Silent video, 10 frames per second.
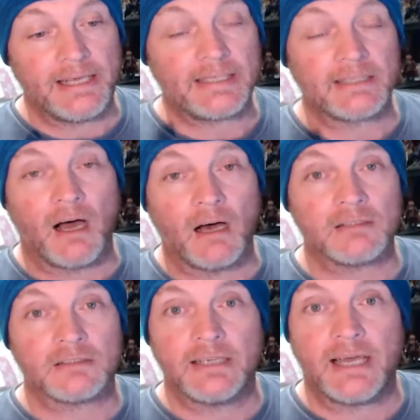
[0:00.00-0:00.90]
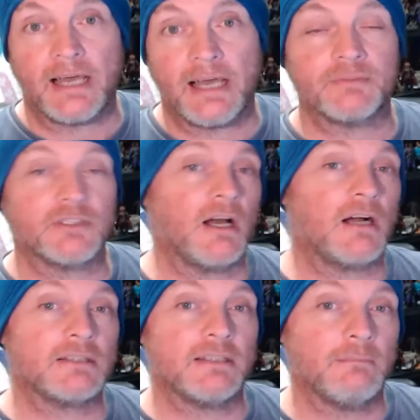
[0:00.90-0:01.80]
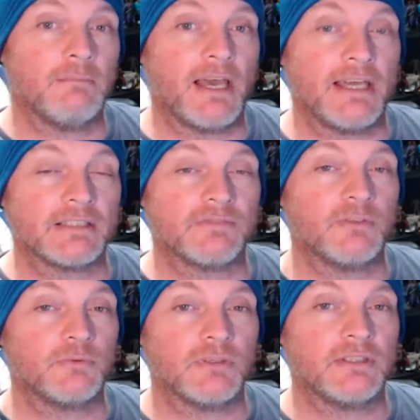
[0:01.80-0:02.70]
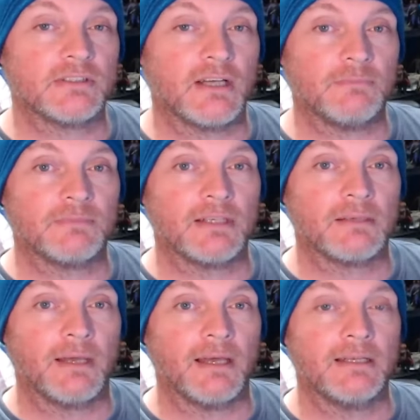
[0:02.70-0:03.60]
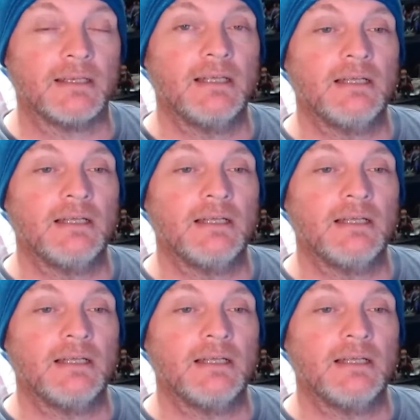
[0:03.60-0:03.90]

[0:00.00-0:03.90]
It is, honestly, I am shocked and amazed, if you really stop and think about it,